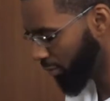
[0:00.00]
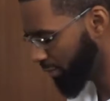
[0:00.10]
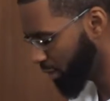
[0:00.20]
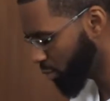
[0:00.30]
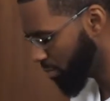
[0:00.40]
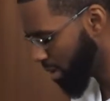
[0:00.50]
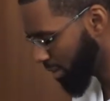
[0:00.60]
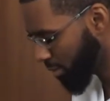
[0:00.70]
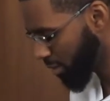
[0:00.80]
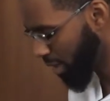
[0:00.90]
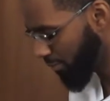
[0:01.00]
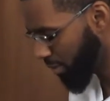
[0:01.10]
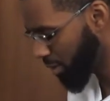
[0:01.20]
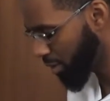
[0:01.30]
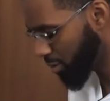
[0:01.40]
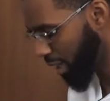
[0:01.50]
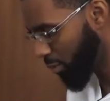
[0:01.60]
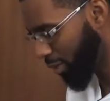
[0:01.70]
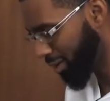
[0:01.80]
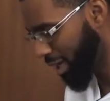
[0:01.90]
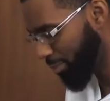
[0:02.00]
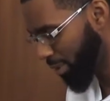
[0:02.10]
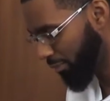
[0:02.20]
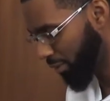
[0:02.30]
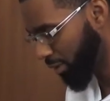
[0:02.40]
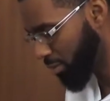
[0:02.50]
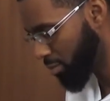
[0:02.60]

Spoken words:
of these sweet basils left in here, so that worked out perfect.